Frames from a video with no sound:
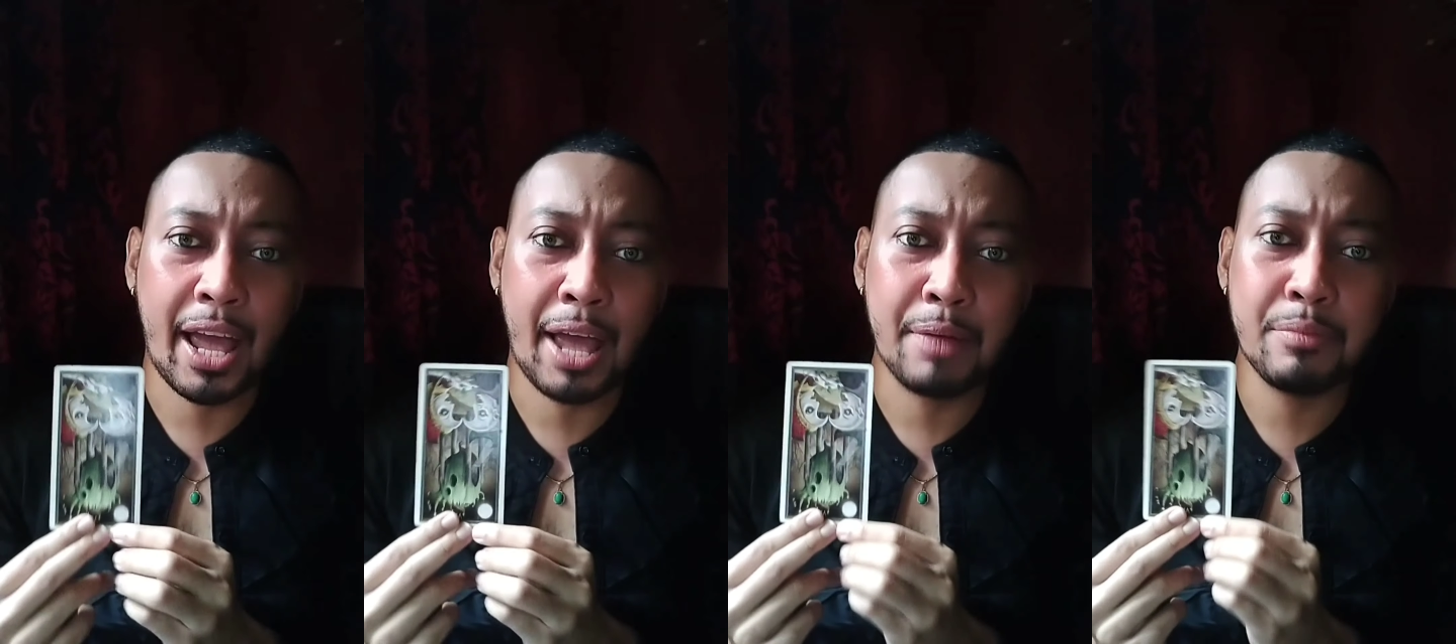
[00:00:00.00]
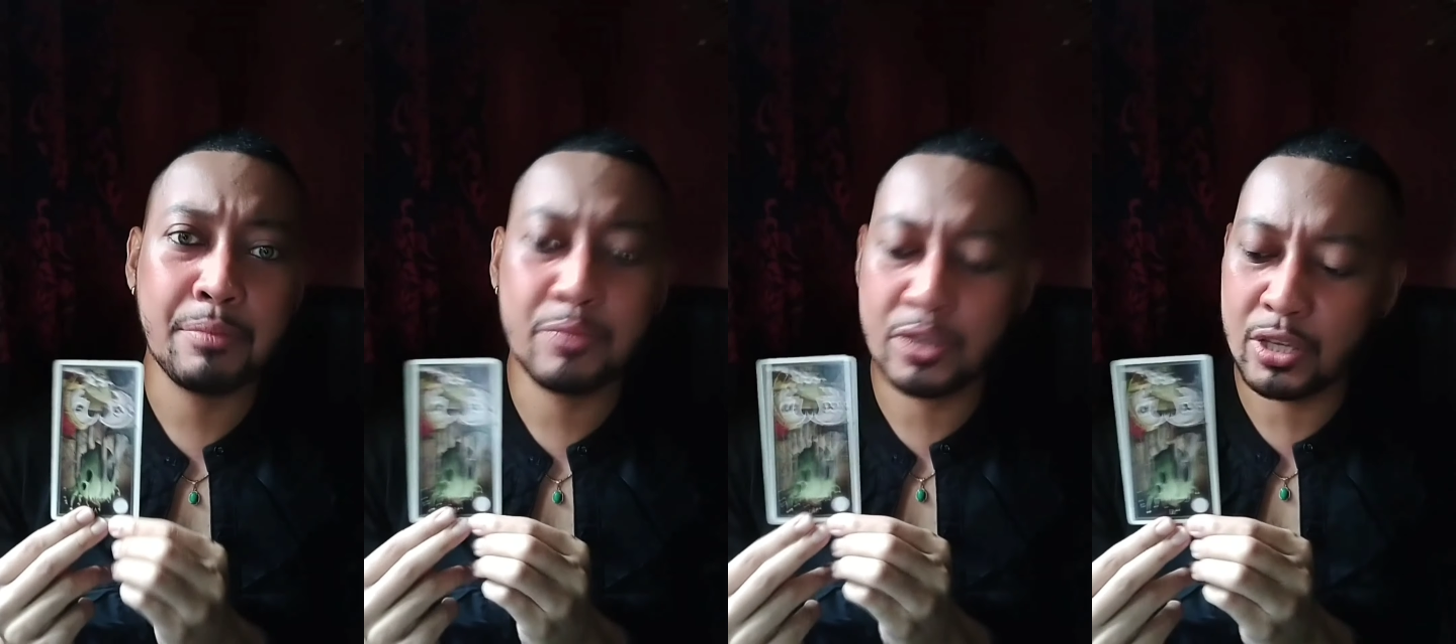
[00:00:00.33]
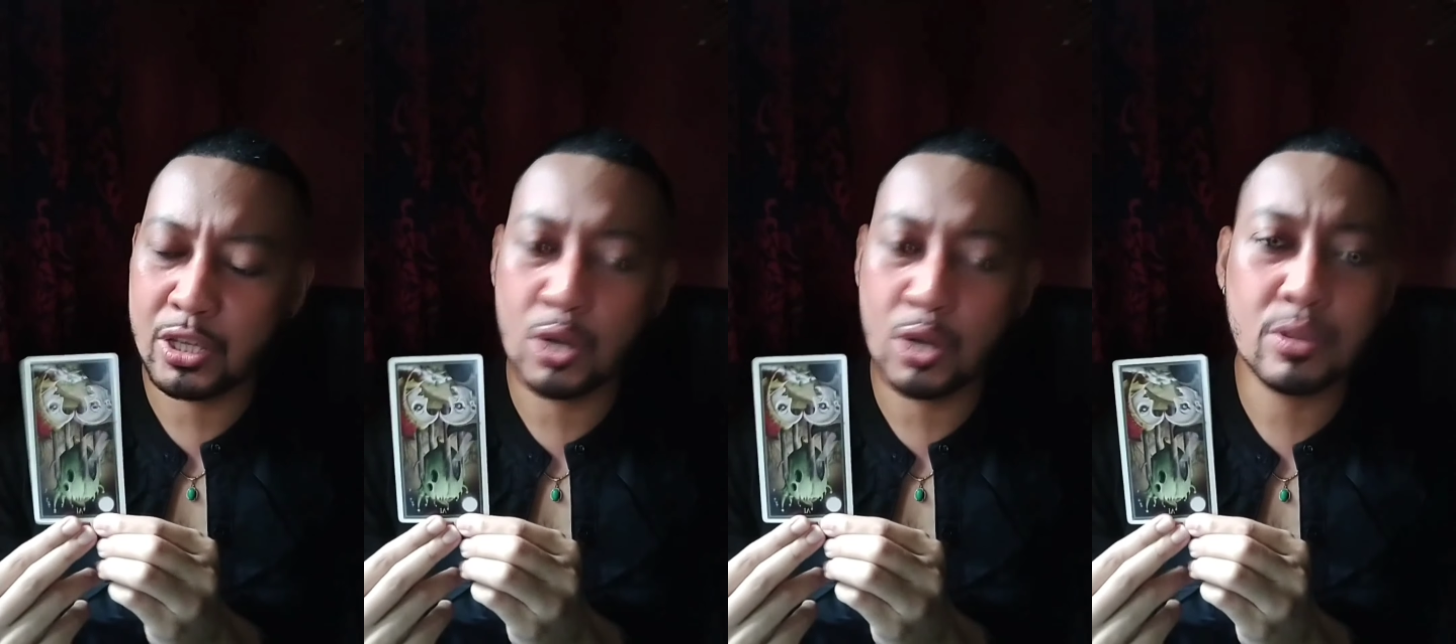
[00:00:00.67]
And
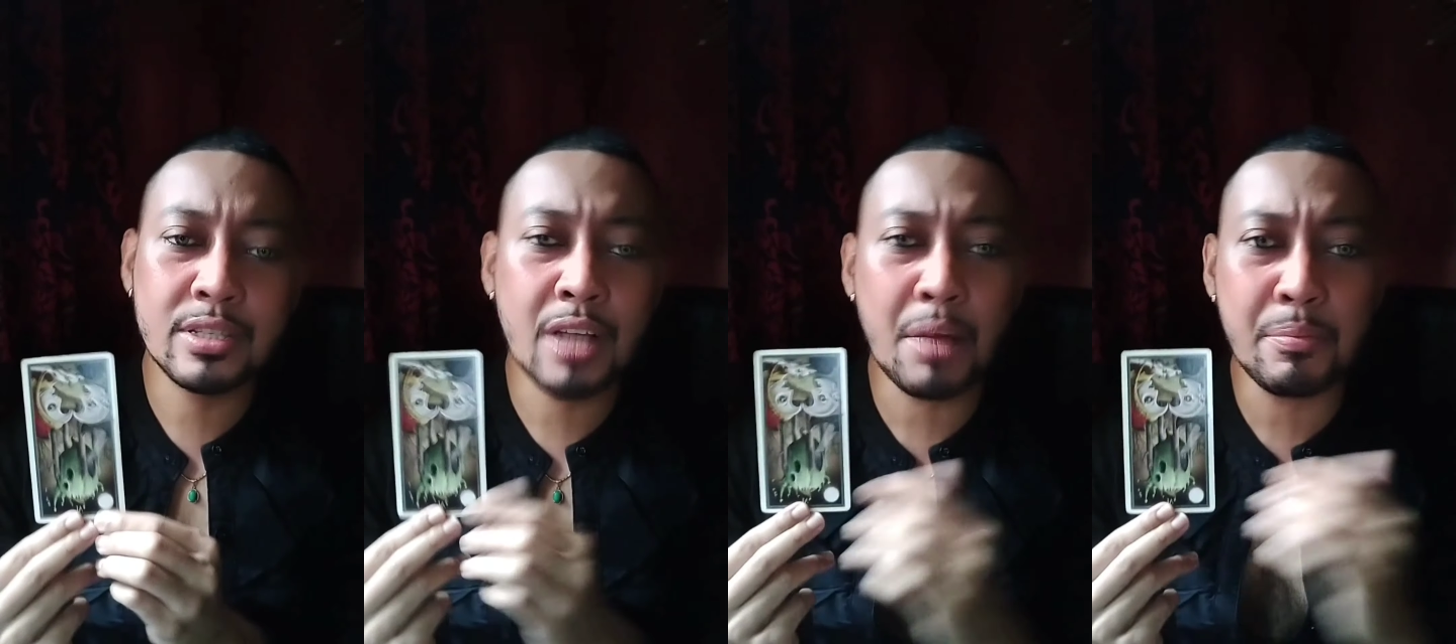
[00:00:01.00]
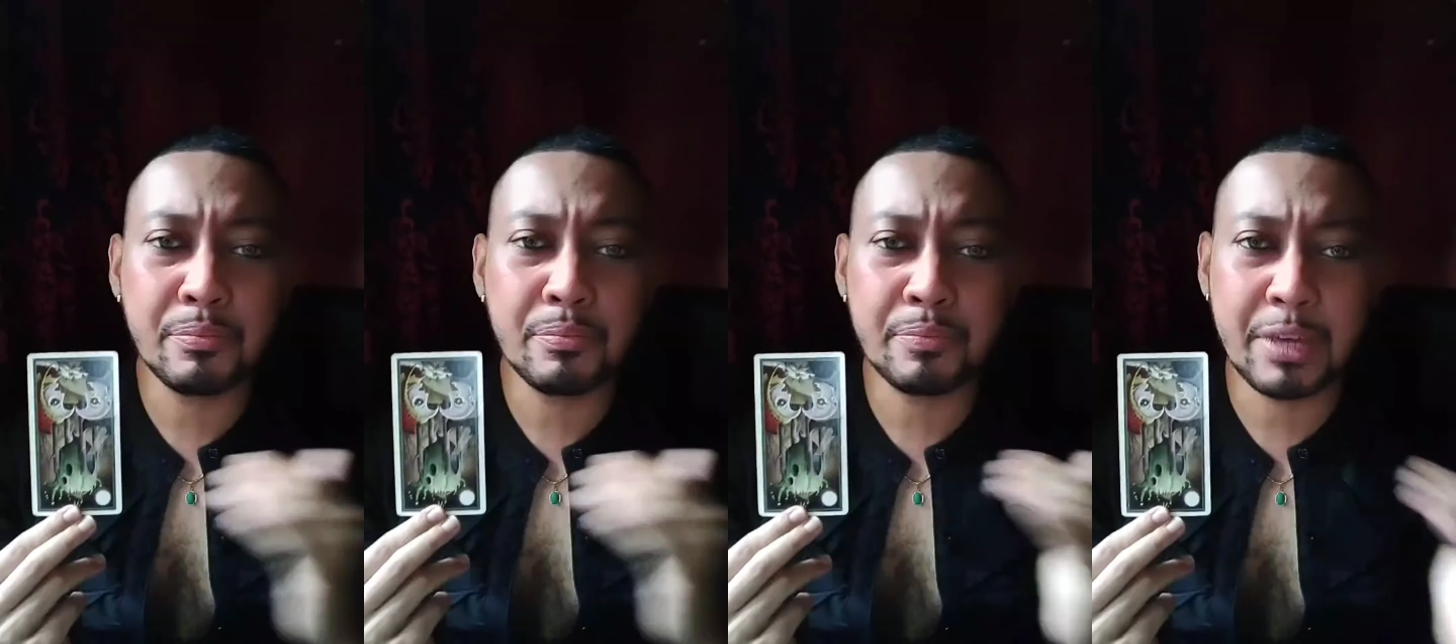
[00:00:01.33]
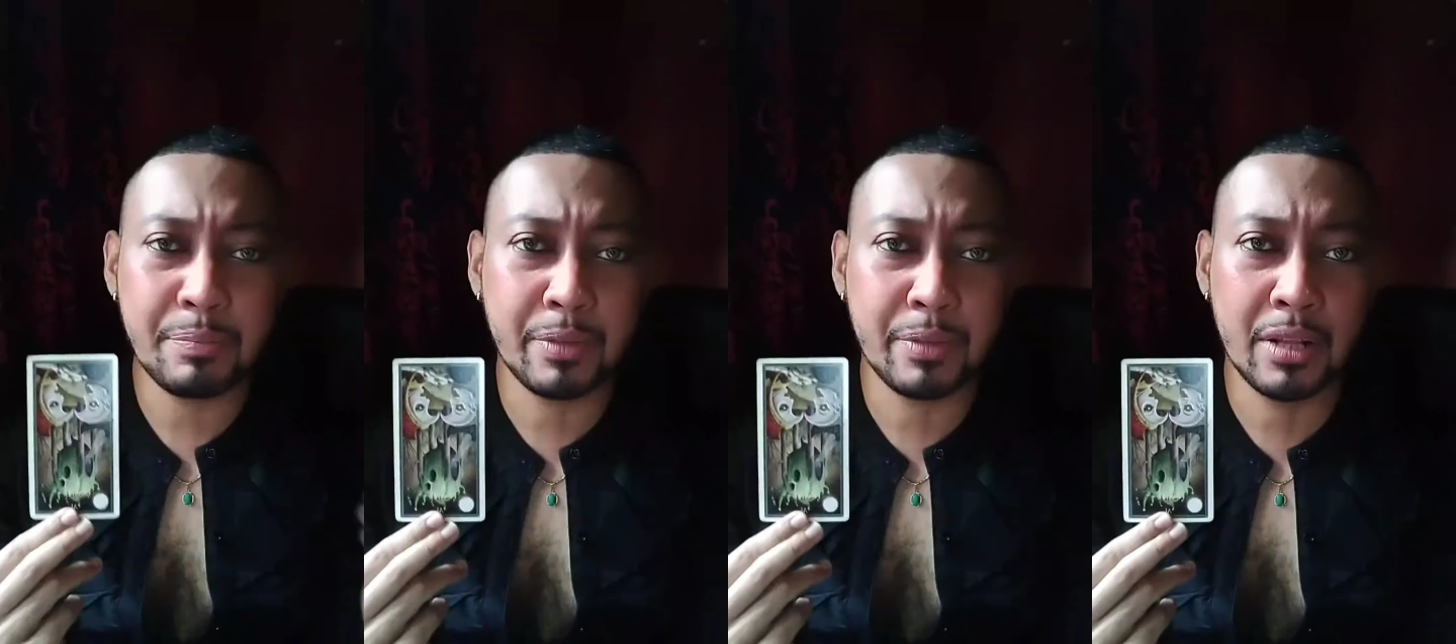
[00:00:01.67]
you know, some
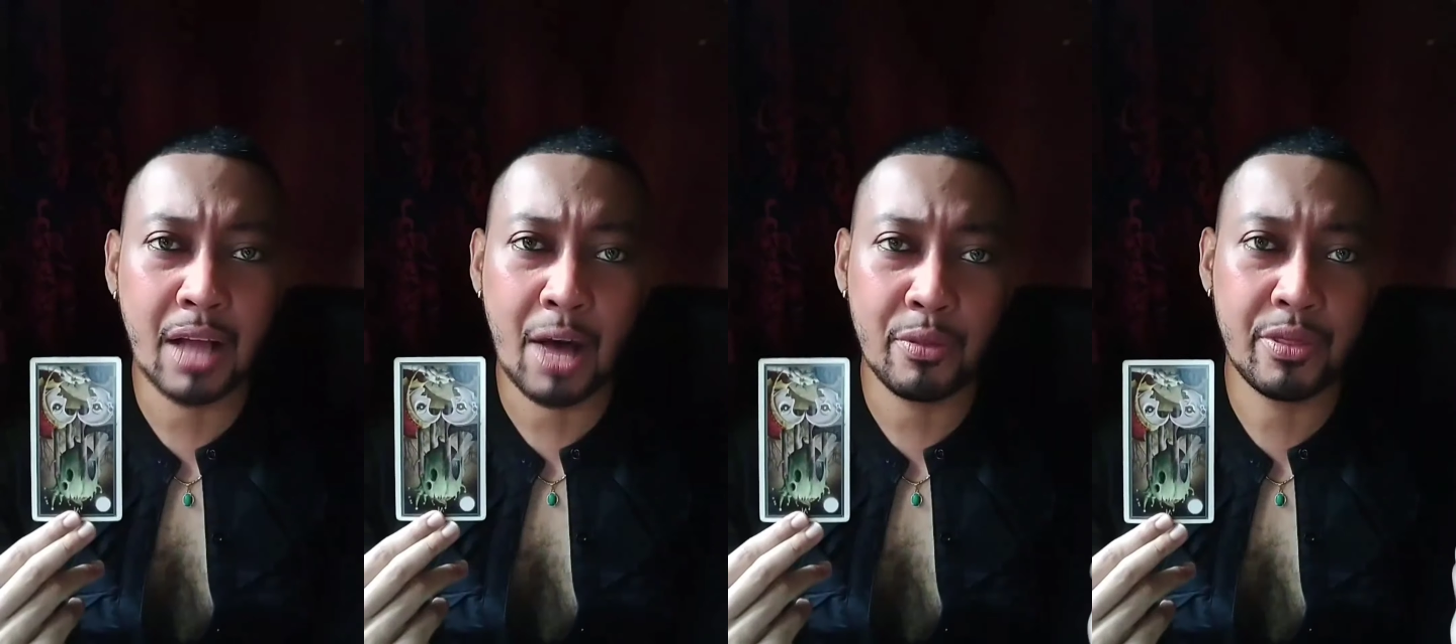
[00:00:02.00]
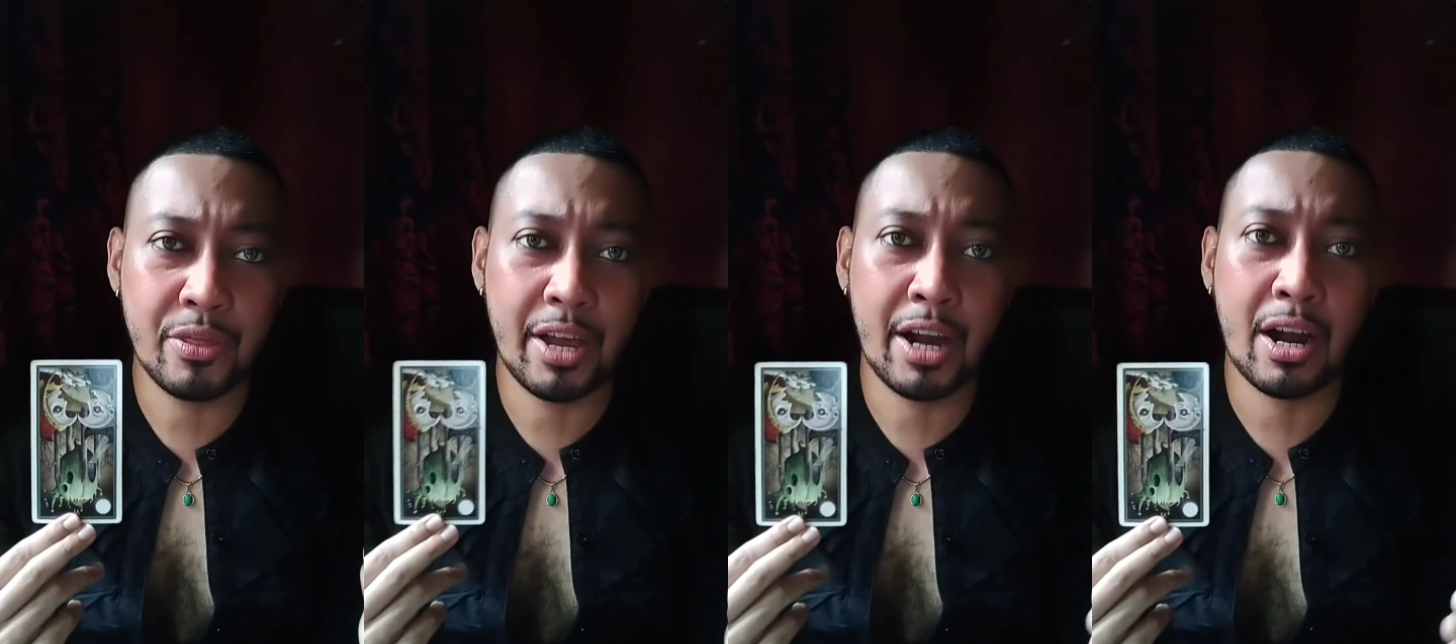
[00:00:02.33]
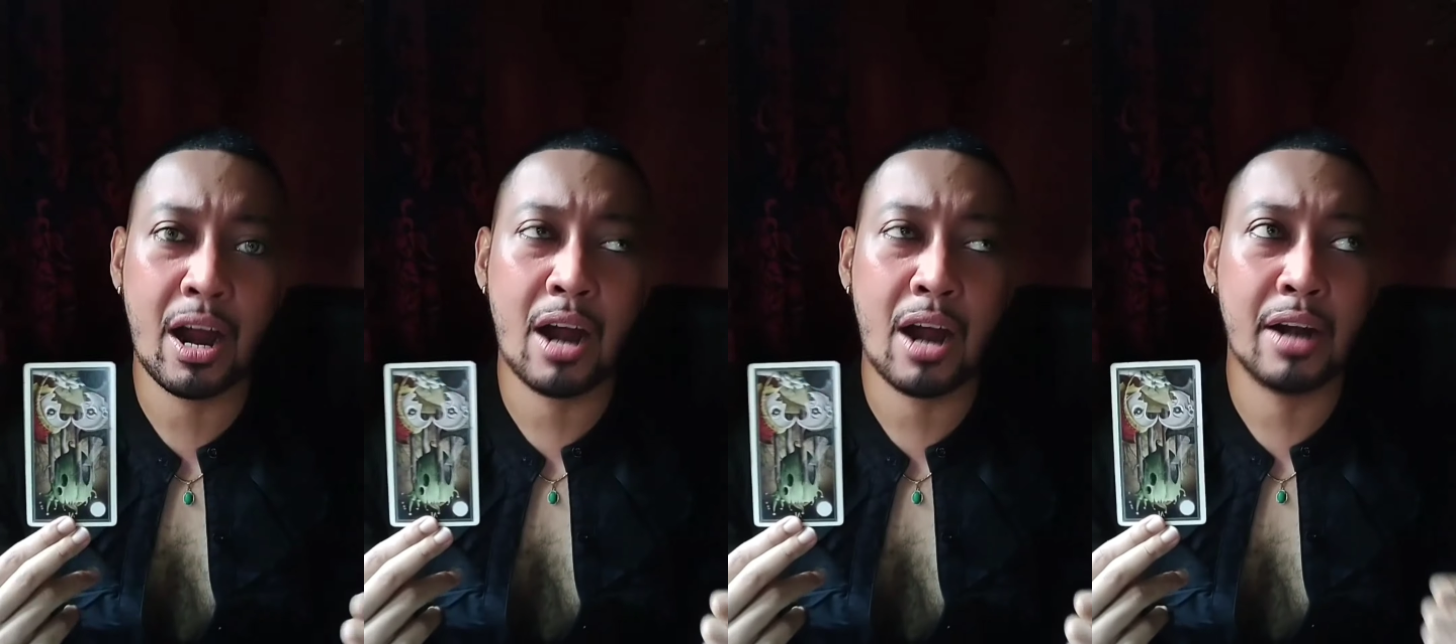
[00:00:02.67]
people out
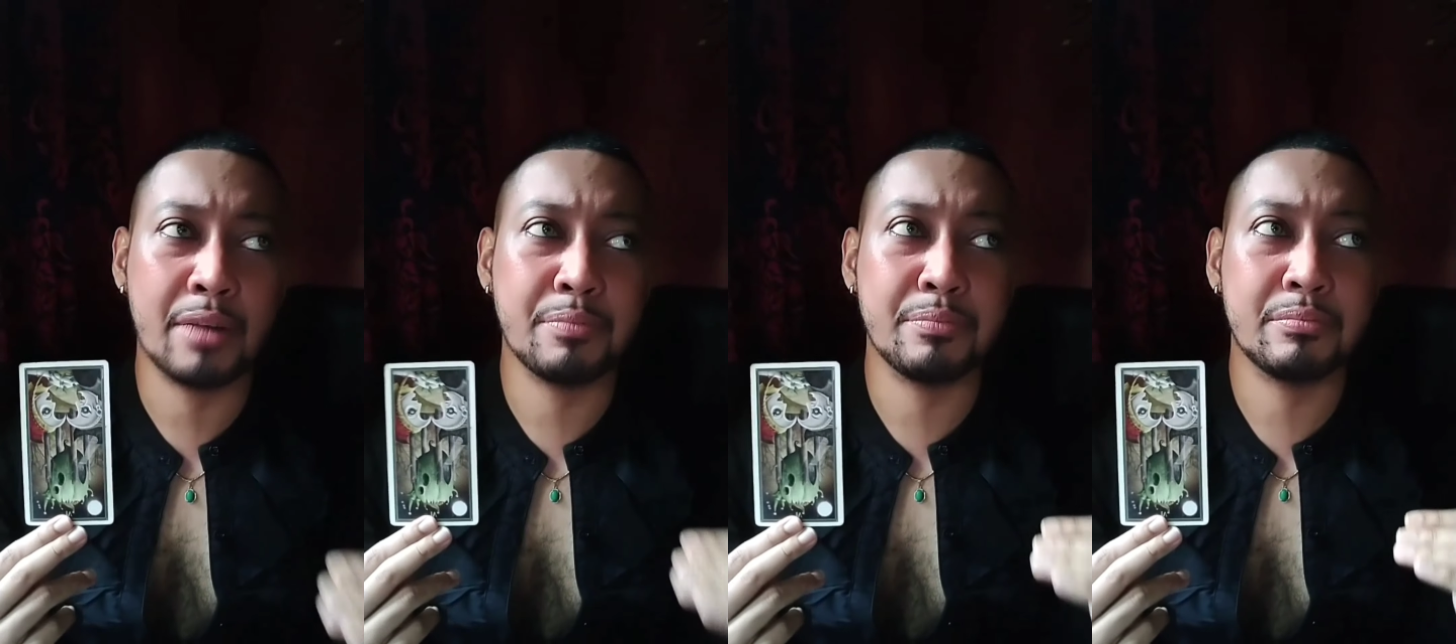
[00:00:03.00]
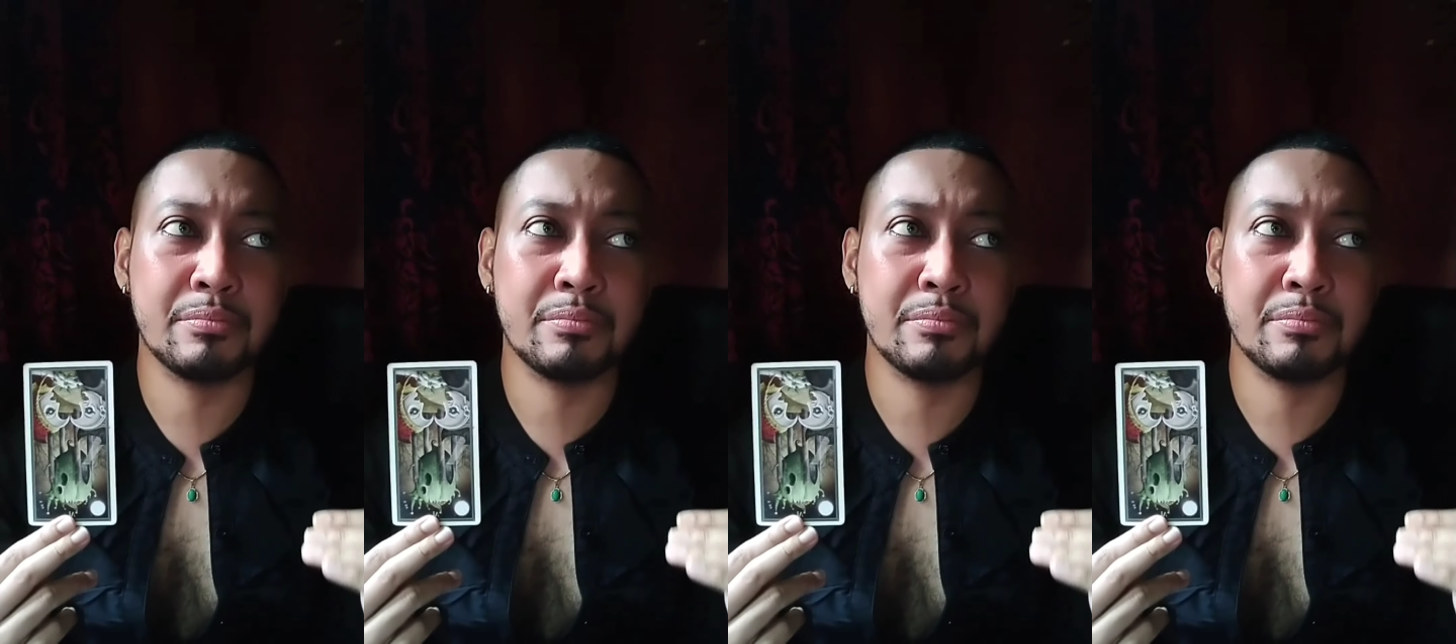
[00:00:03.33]
there are